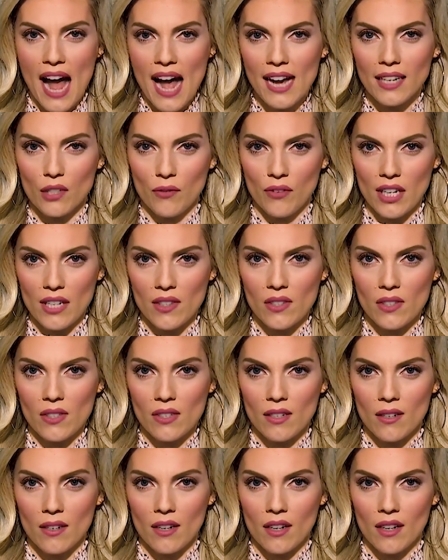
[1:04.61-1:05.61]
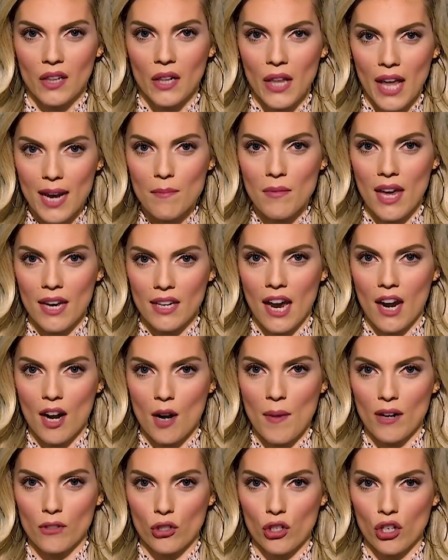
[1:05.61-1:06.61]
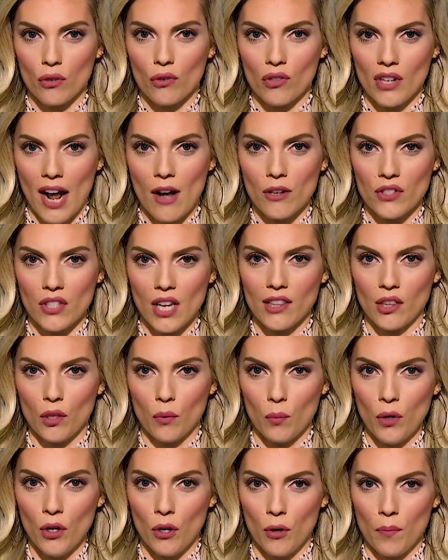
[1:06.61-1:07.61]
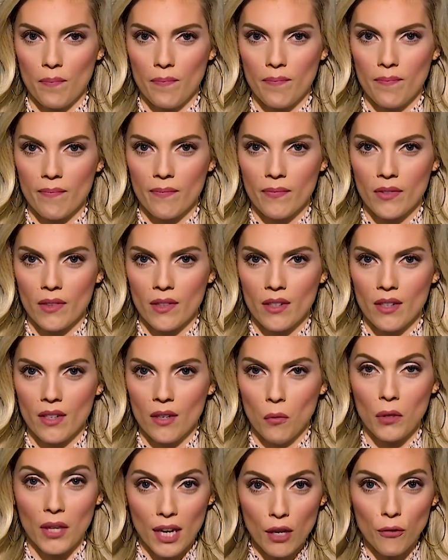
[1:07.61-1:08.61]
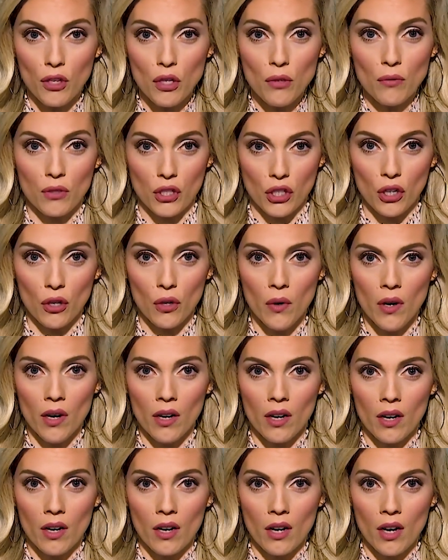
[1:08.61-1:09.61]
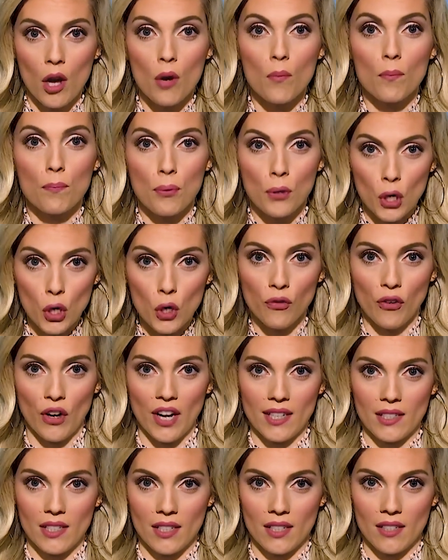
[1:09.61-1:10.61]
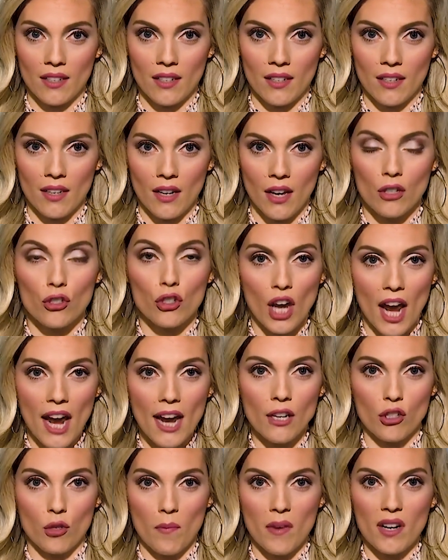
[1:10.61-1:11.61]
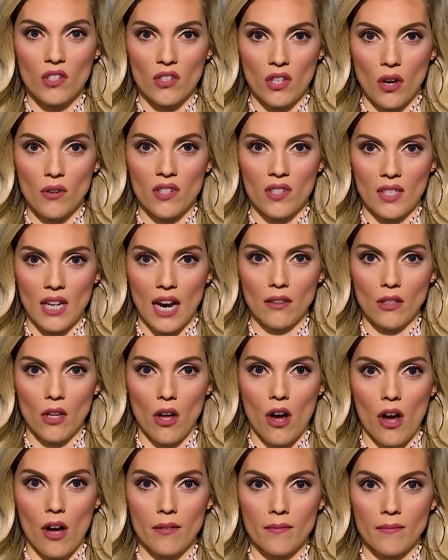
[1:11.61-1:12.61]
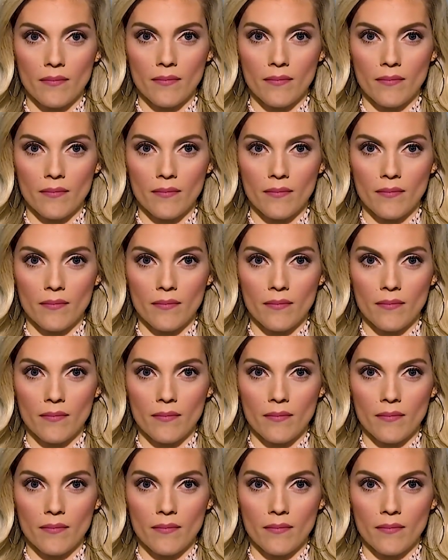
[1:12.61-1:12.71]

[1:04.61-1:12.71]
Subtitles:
activists claim they care about children outside the womb. Well, if you do, prove it. Change Minnesota state law.